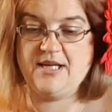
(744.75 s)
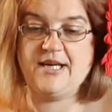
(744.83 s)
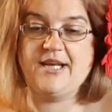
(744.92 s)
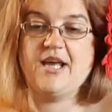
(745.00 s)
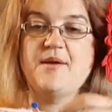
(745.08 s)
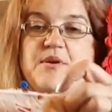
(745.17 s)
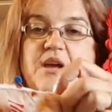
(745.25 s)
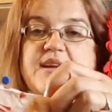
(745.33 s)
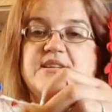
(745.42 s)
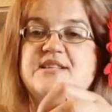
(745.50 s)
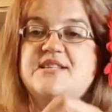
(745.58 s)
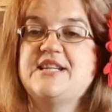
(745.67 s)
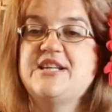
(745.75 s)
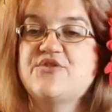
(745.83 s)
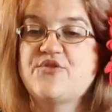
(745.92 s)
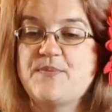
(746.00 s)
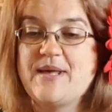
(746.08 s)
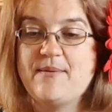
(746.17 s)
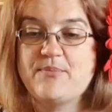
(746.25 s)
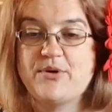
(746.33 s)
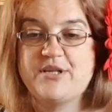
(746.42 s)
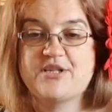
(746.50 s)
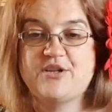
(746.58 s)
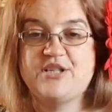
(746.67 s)
And I'm going to stitch from that
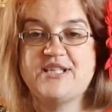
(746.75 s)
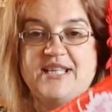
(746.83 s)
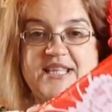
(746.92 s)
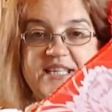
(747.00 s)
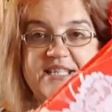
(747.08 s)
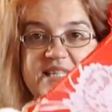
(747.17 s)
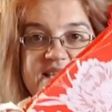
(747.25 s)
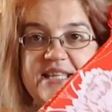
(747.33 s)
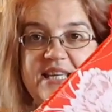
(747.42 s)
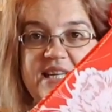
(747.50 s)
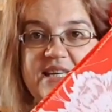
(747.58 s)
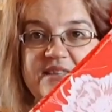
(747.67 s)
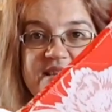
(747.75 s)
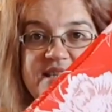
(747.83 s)
point. So you see, this is the